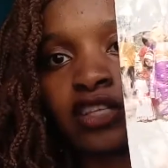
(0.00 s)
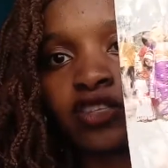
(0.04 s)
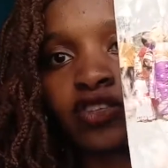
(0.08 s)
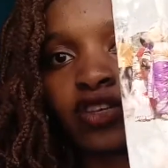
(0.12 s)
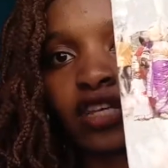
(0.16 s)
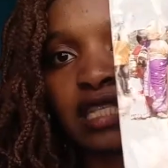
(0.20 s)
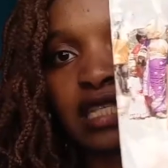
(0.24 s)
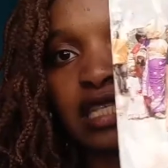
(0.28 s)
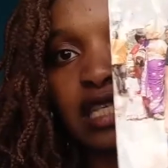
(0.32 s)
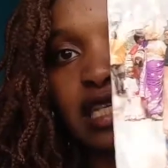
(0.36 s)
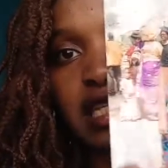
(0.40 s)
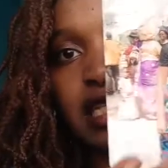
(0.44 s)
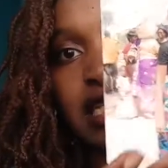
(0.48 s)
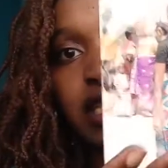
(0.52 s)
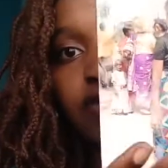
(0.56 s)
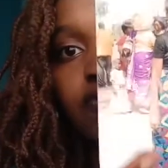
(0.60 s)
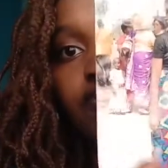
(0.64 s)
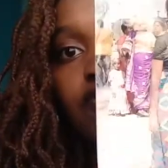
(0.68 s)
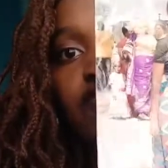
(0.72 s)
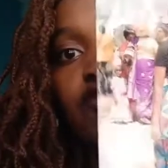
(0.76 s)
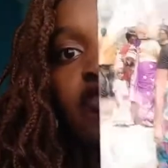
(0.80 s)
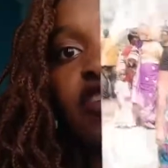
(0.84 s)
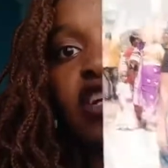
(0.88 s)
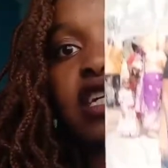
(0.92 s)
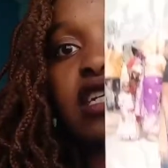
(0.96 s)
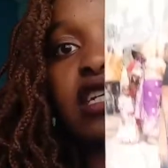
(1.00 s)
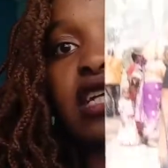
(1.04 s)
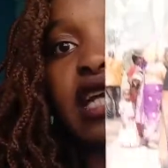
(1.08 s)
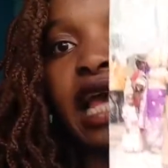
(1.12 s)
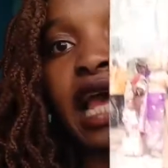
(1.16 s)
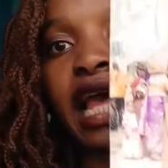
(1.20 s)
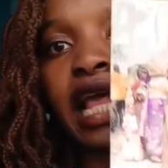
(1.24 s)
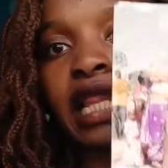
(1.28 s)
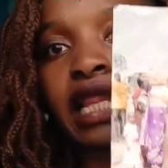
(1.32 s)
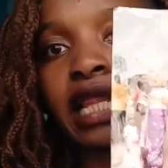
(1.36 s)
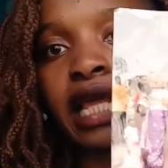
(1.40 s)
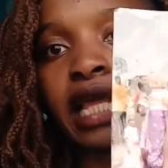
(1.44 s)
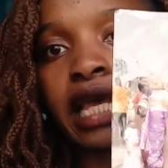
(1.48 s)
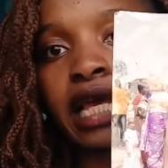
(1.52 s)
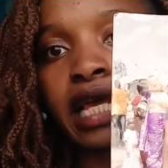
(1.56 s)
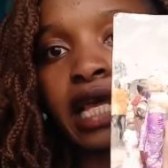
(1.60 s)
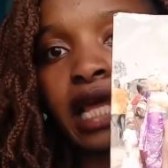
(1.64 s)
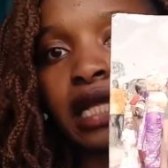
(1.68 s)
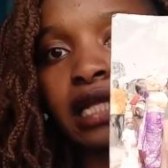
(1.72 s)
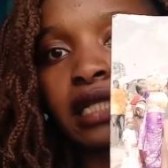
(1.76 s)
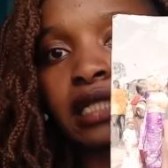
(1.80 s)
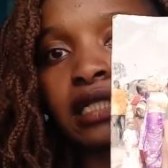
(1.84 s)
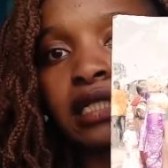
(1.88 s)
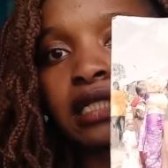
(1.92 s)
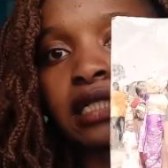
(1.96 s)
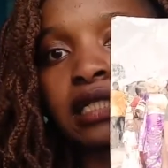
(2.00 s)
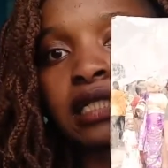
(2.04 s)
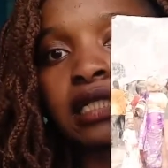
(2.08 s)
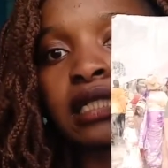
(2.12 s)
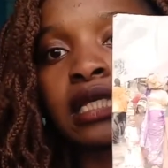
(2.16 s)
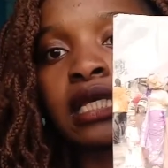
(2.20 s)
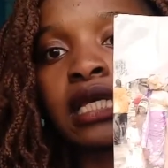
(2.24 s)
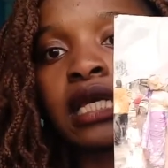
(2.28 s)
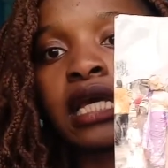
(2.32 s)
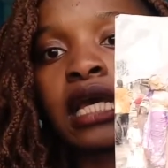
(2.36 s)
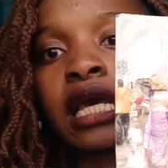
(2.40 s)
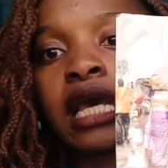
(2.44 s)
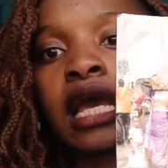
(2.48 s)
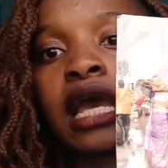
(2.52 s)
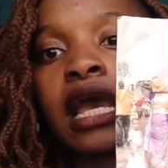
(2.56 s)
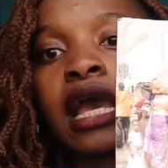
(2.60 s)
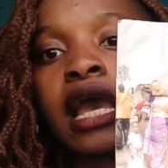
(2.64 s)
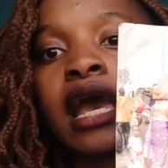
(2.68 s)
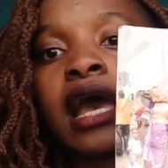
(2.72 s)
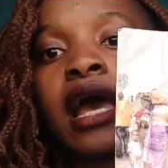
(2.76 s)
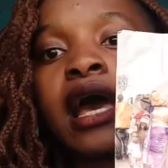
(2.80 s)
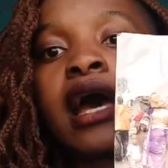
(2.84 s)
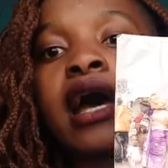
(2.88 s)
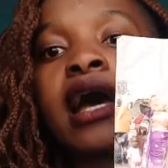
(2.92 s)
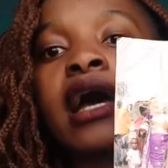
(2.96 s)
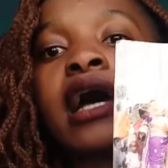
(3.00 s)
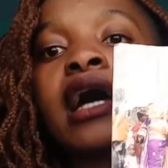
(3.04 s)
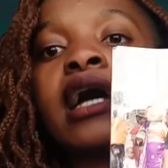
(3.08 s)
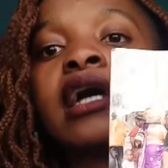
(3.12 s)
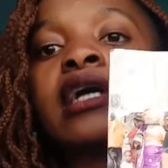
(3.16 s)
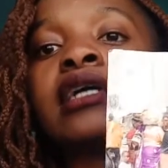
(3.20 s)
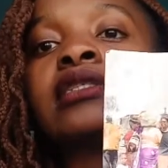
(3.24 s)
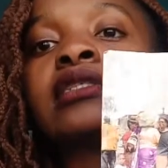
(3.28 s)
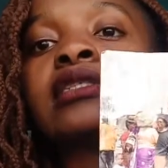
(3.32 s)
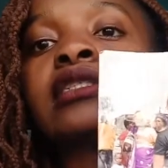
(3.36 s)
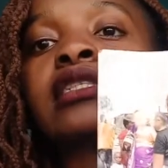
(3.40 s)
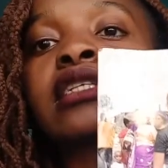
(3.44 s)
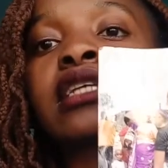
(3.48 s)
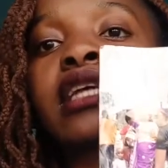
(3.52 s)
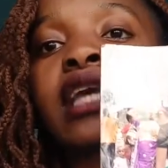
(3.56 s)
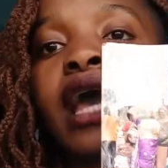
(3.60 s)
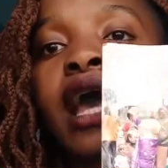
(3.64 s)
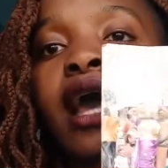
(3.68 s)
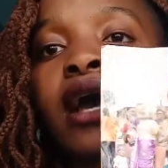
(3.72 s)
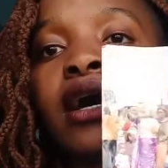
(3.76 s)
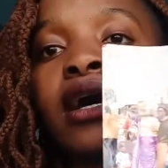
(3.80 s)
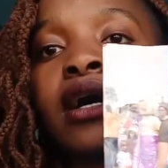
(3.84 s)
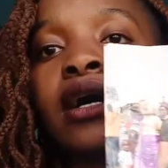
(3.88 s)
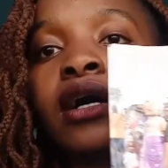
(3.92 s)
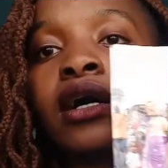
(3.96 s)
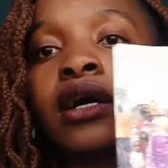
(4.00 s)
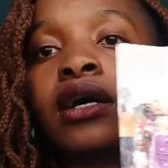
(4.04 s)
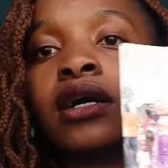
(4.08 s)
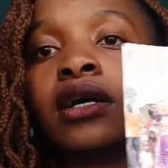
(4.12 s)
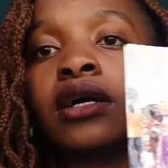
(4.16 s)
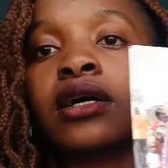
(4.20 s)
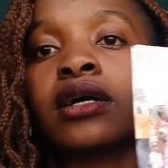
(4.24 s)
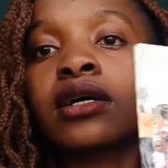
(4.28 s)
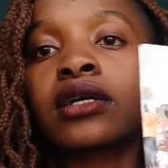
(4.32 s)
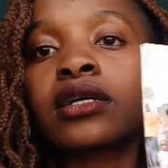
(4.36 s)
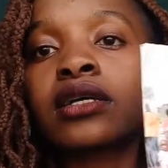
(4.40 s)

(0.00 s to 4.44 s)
as you can see, it's very elegant. And yeah.